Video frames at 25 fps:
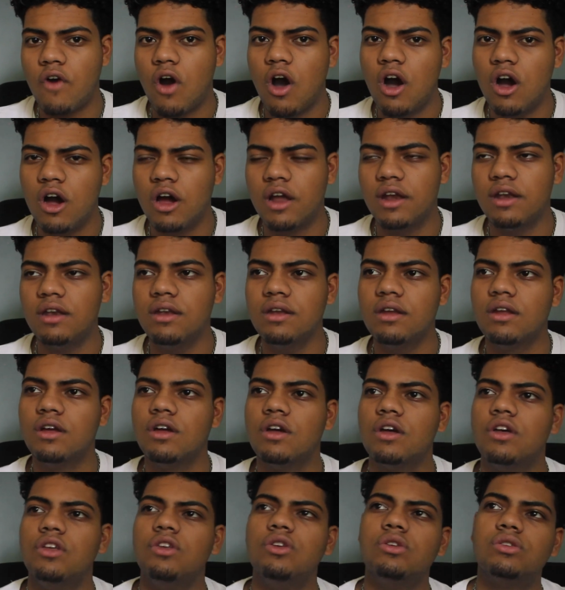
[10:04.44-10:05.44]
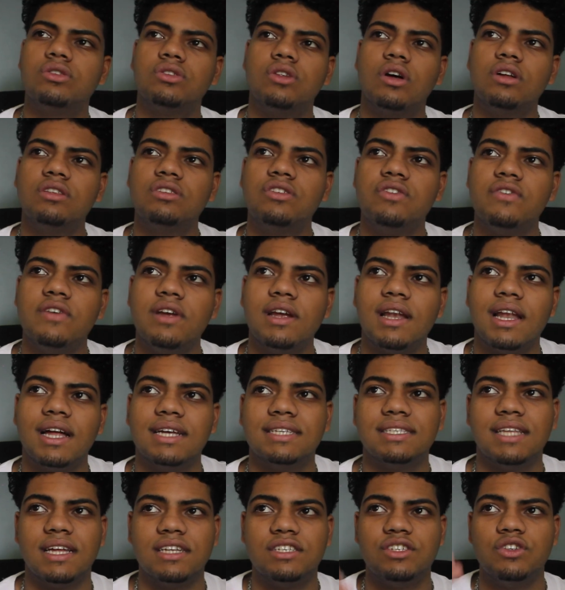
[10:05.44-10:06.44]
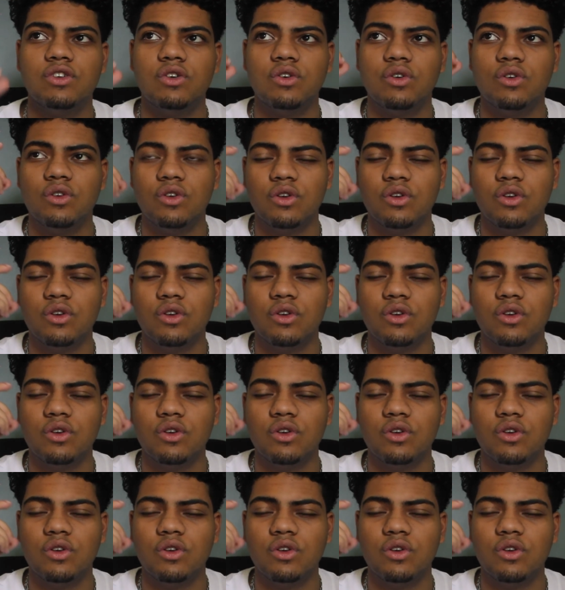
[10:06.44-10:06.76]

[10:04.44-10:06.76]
on, you start to realize that your